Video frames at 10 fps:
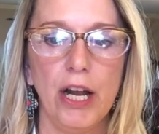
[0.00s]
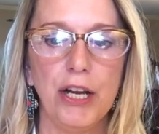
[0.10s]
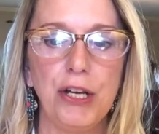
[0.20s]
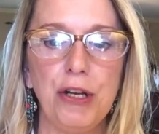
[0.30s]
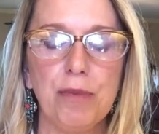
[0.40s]

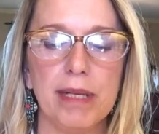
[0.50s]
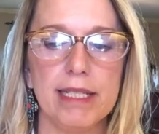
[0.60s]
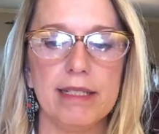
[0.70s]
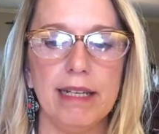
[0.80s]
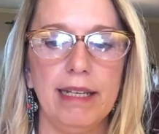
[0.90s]

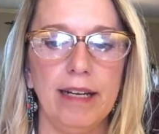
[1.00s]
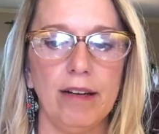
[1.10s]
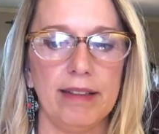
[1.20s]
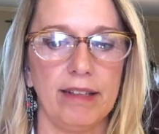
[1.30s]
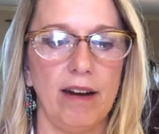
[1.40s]
Humans
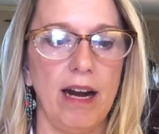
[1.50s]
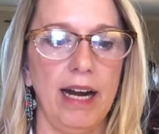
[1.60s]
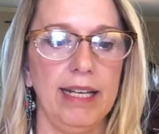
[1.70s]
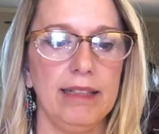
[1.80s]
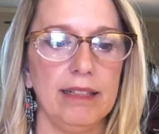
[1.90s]
inherit their
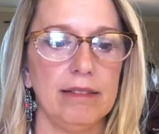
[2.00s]
height,